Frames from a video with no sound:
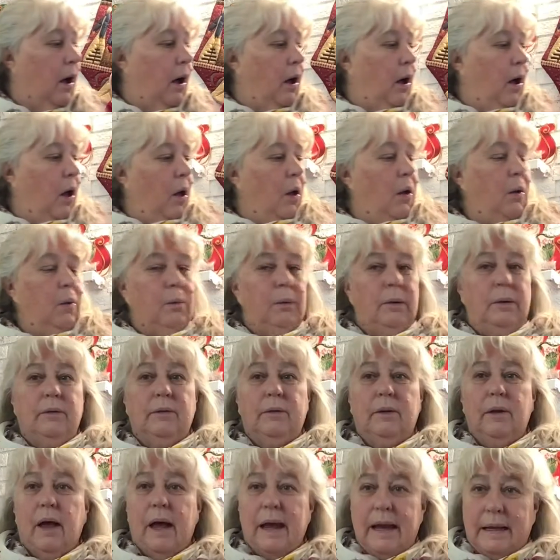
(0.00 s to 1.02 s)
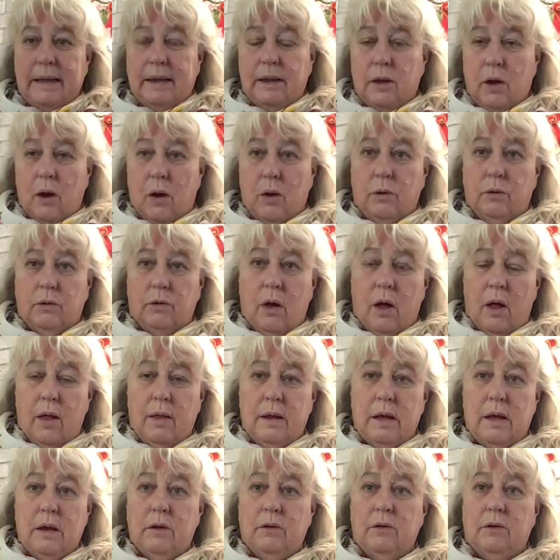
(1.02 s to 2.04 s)
always liked those. All the
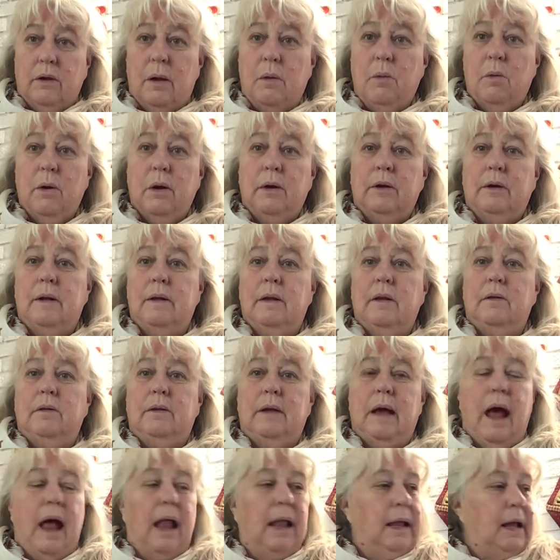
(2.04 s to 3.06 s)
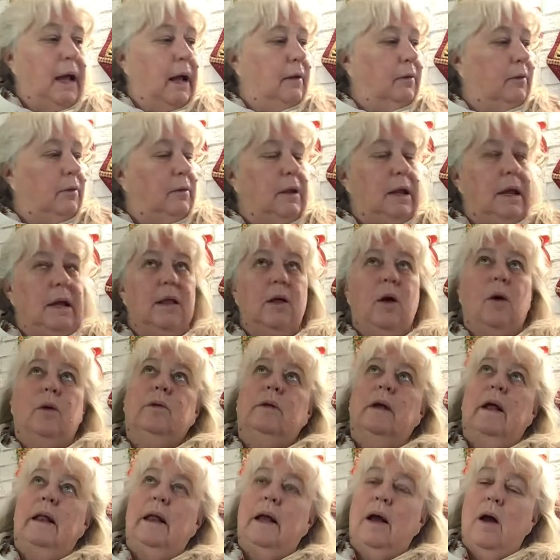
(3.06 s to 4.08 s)
years I worked at the Sally, I'd see those,
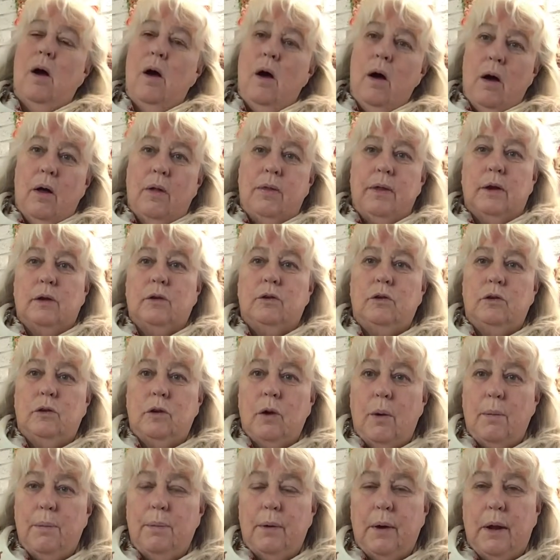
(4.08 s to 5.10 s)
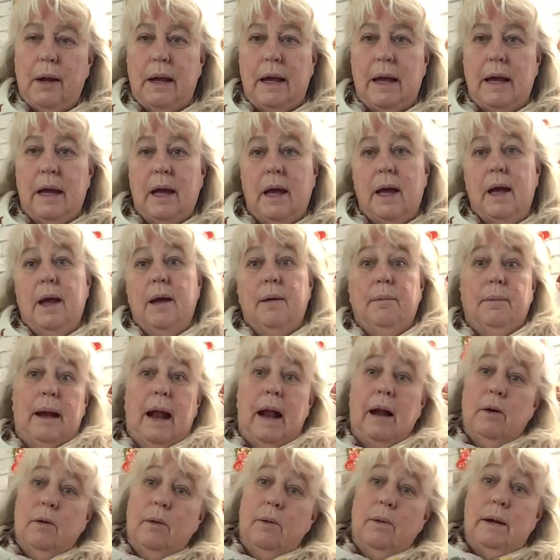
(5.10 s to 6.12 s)
and I'd think, oh, they're so pretty, but I
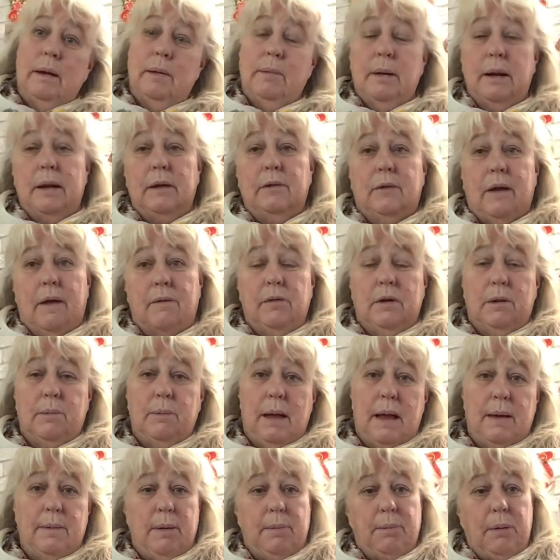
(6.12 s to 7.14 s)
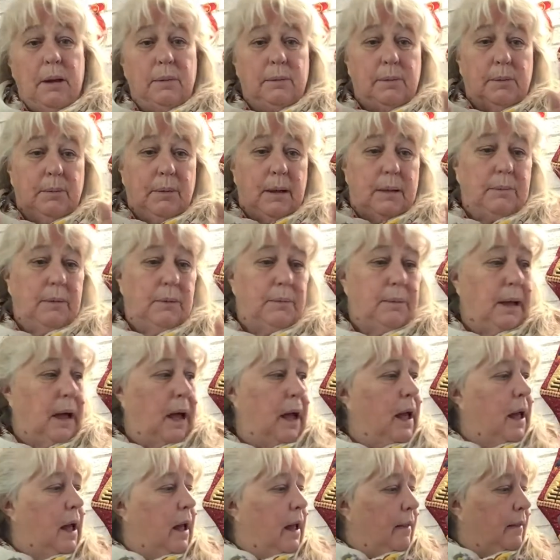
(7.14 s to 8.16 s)
don't know anybody's having a baby, blah, blah, blah, blah, blah.
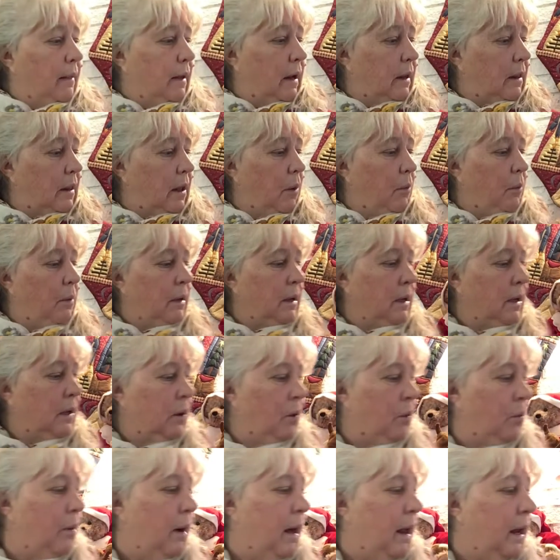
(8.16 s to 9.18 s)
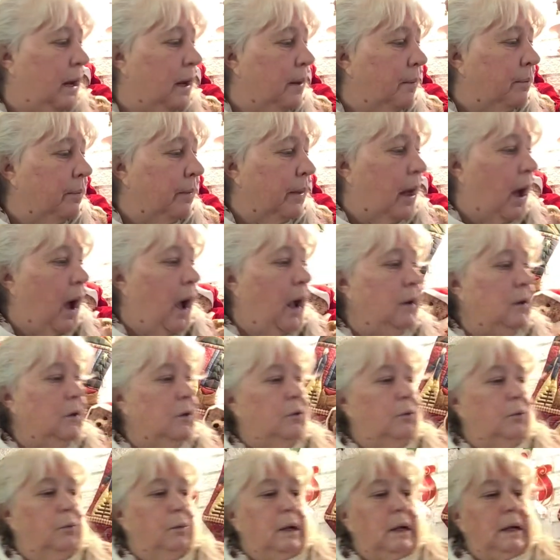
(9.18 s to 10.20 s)
And then I thought, well, you know what? I
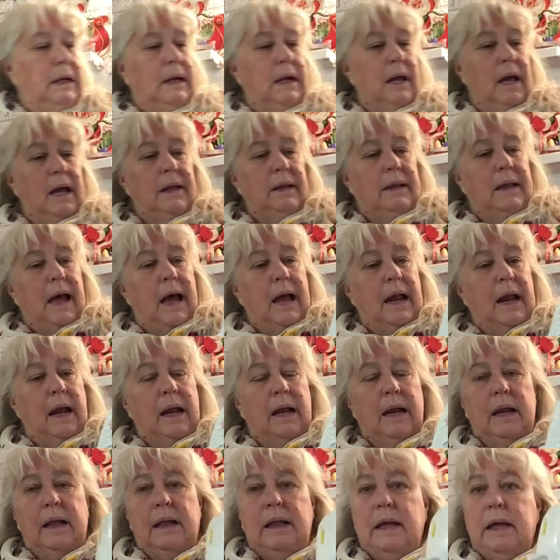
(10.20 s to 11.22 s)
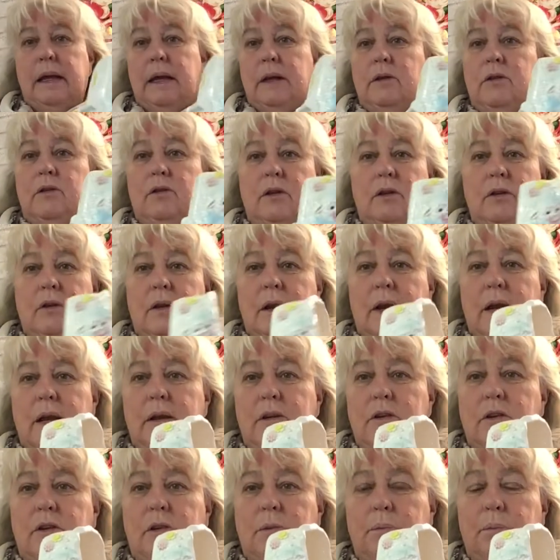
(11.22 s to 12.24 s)
just really like that, and I think it's just a
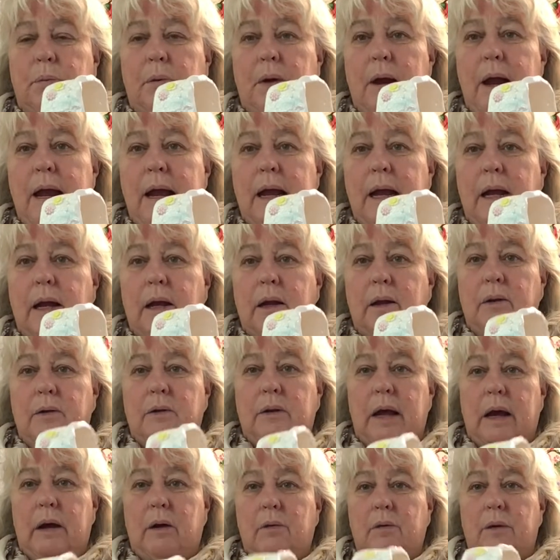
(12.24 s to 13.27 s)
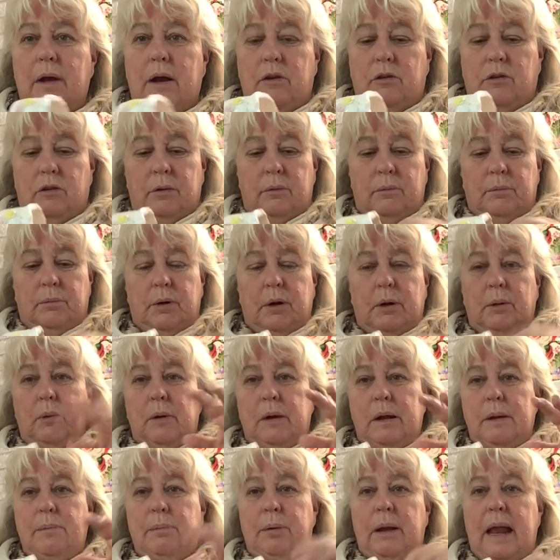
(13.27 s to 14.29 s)
nice spring decoration. Put a
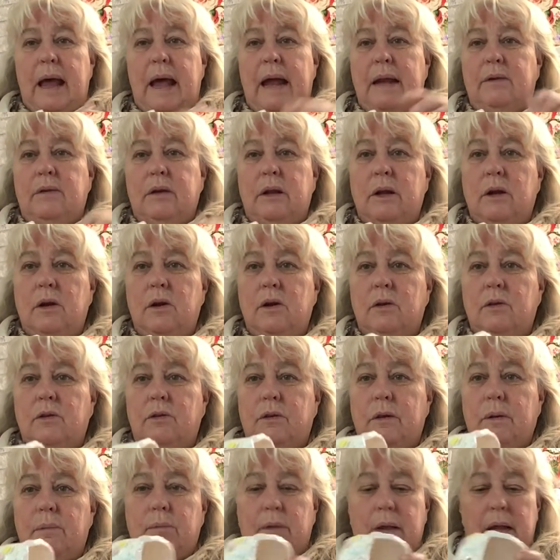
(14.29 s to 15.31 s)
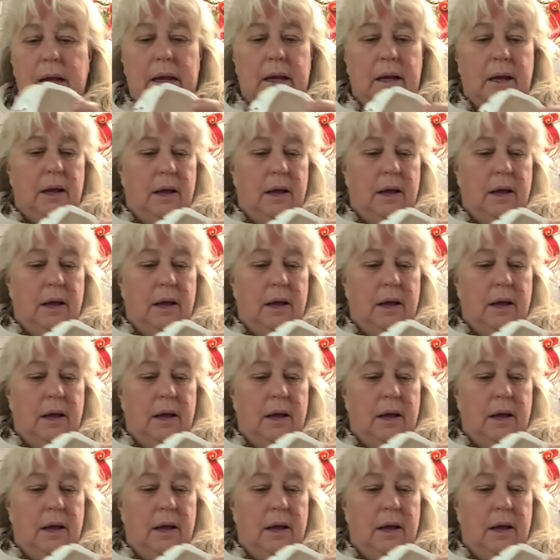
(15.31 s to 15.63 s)
wee plant in it or something.